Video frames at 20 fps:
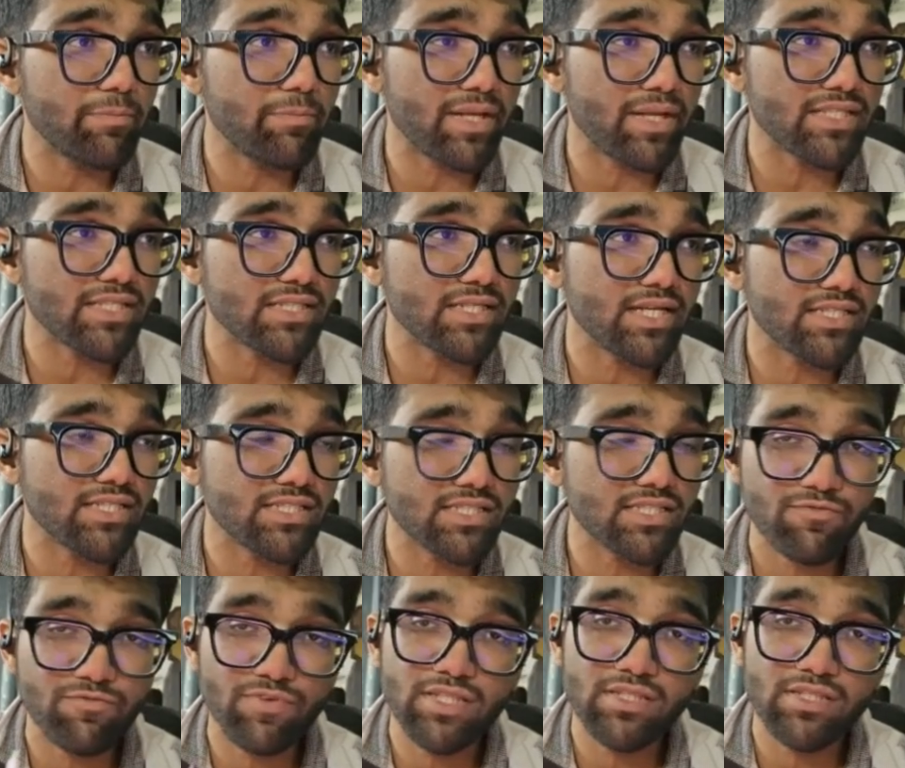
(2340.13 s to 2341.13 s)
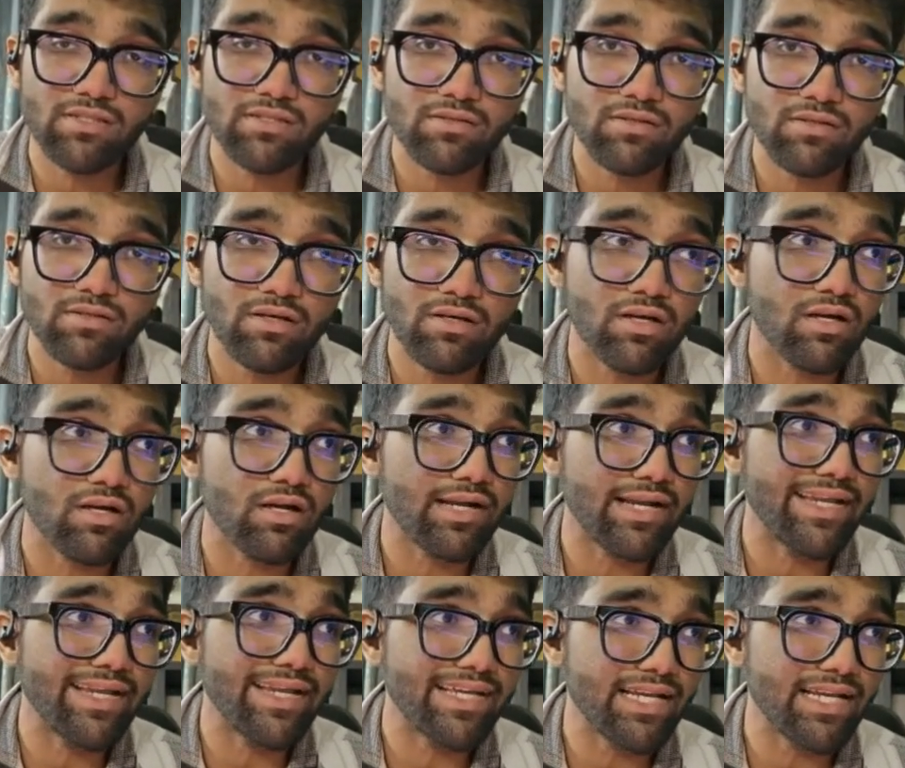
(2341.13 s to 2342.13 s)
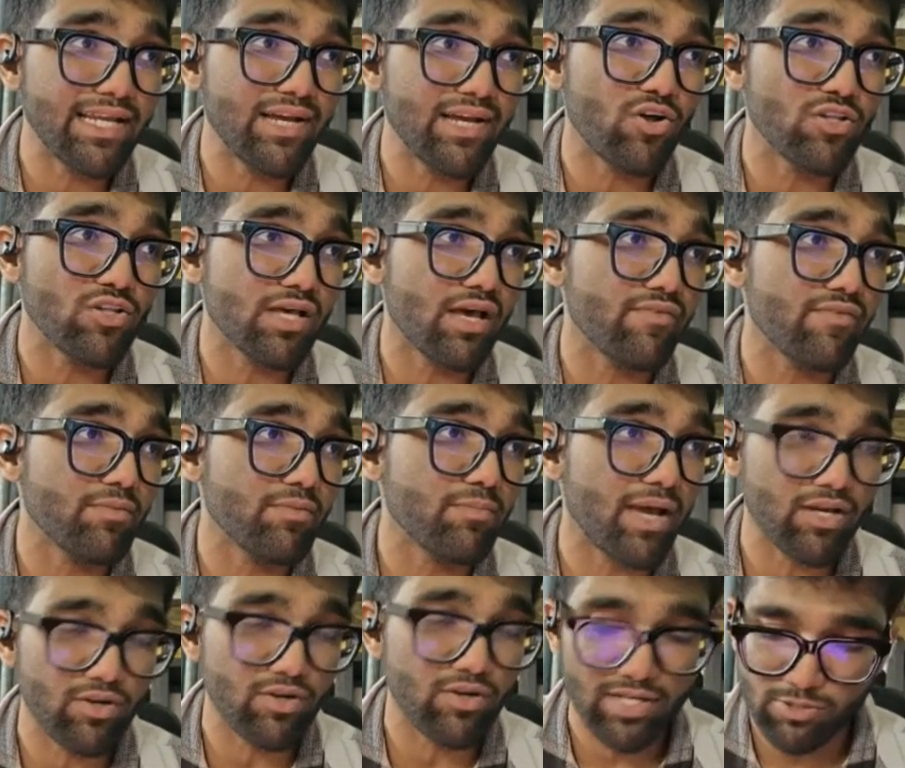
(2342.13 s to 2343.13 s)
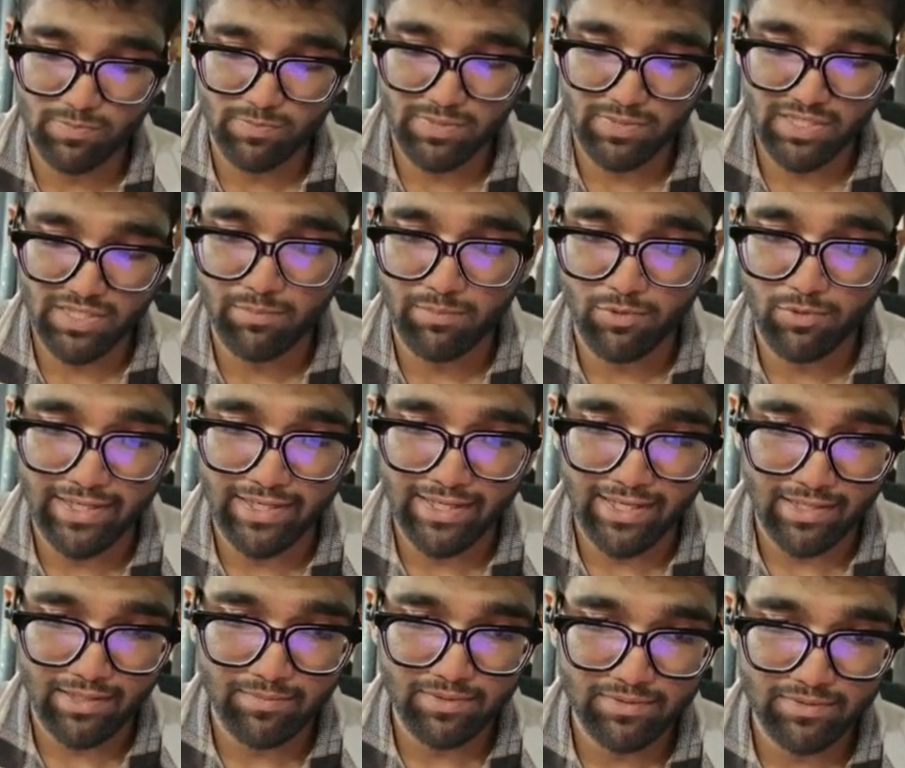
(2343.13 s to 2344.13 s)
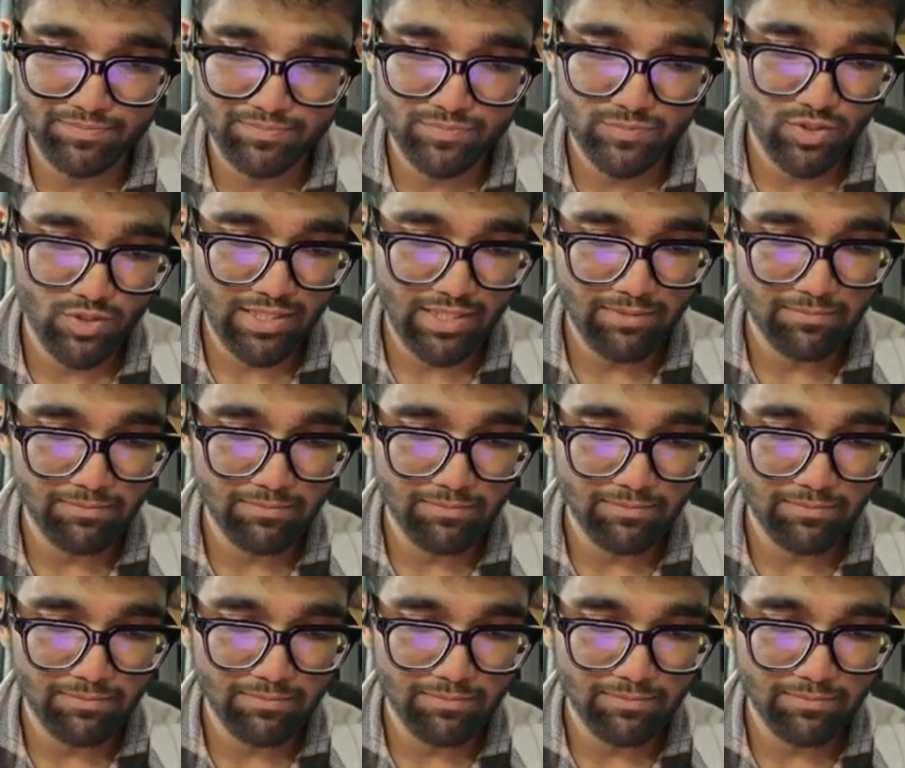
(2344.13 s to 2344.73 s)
presentation with clinically also having microangiopathic hemolytic anemia. Okay.